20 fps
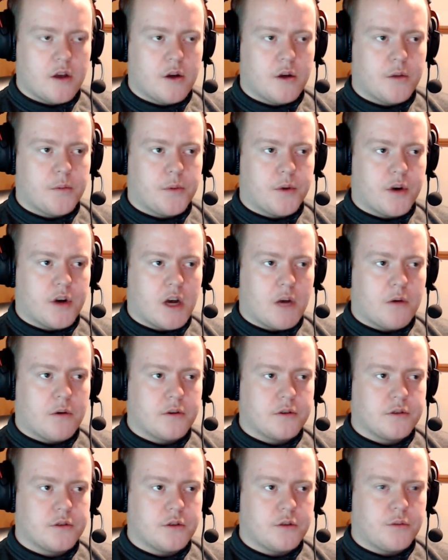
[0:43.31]
but I
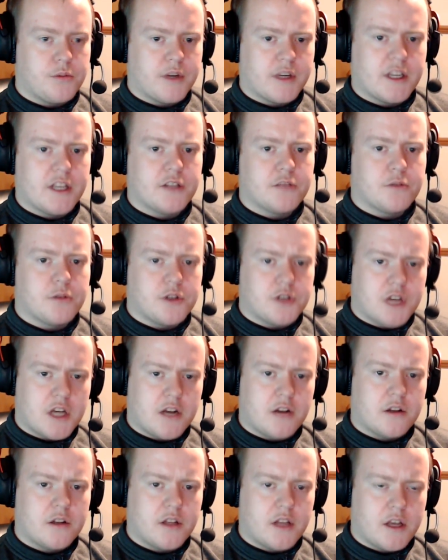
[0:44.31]
want to bring it into a
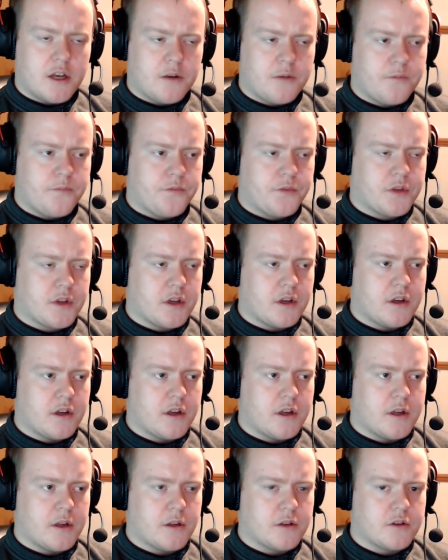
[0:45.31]
channel now,
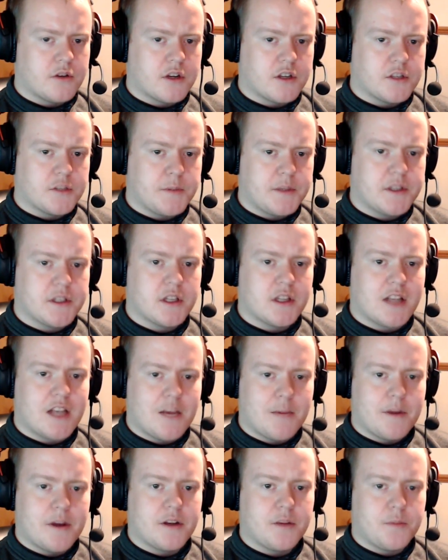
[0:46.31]
so I can speak to
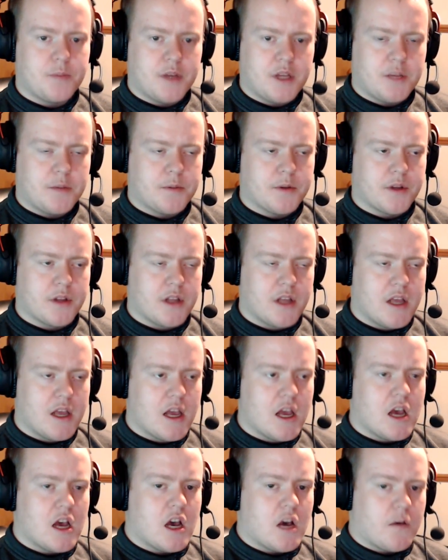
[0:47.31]
like-minded people.
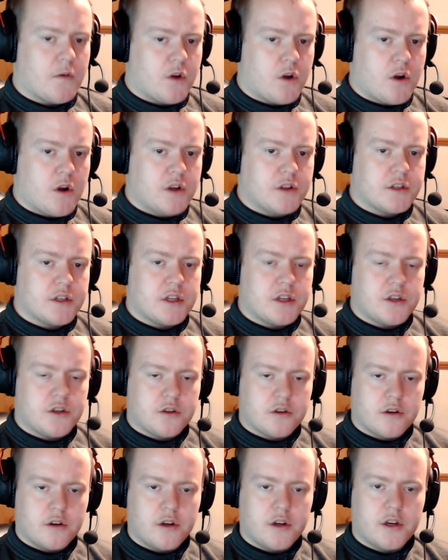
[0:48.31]
I've always
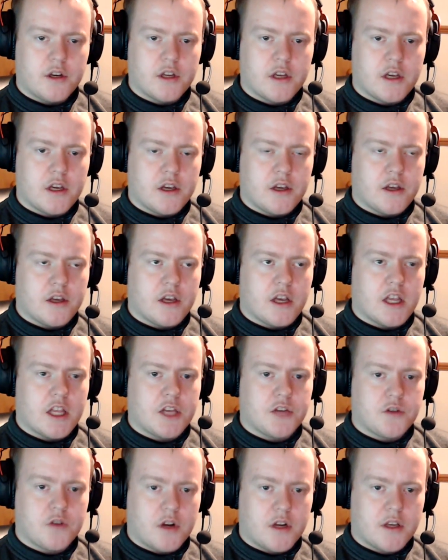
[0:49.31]
enjoyed
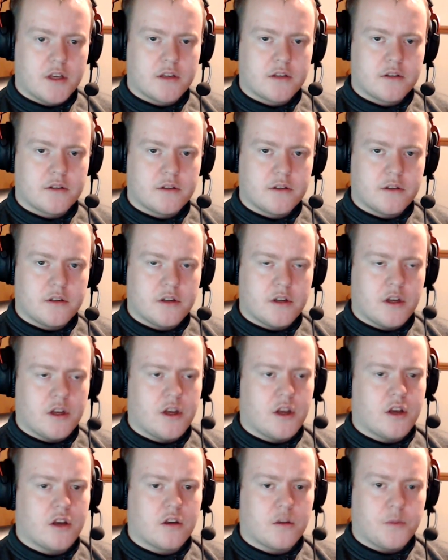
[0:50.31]
electronics,
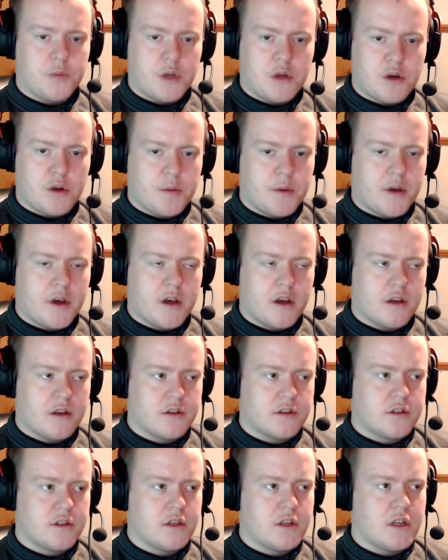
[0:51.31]
computer
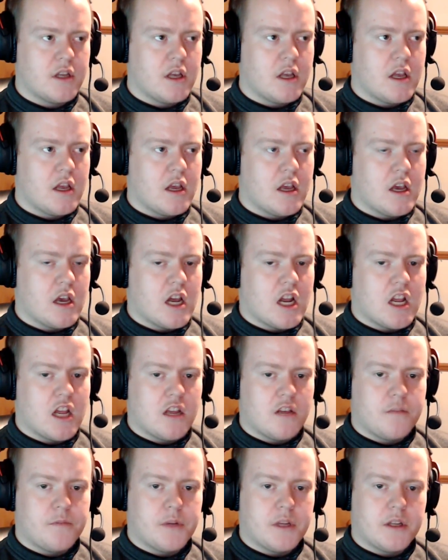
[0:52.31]
parts, and I
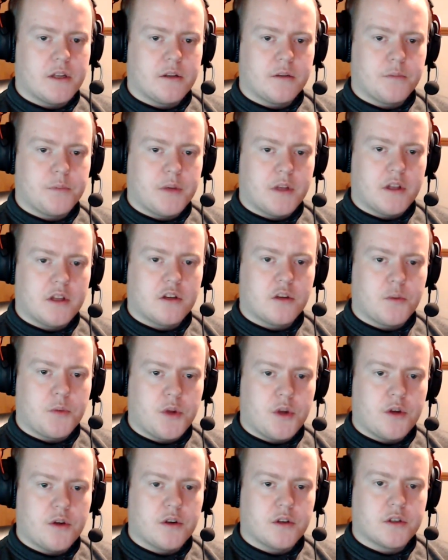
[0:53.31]
have been building
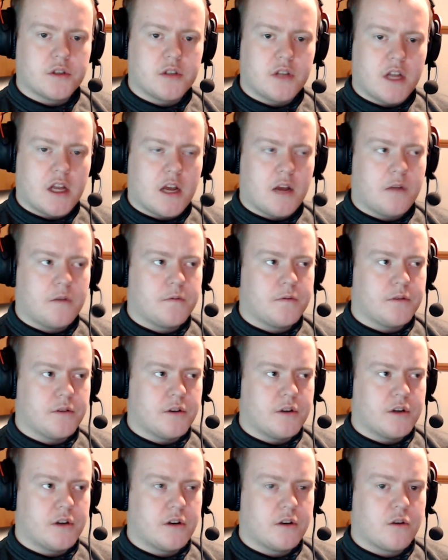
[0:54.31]
computers now
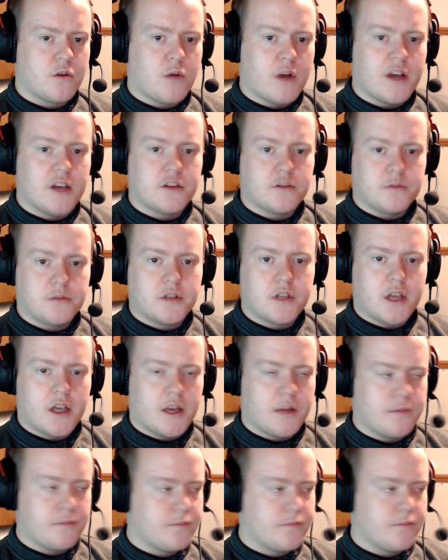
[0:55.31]
for quite some time.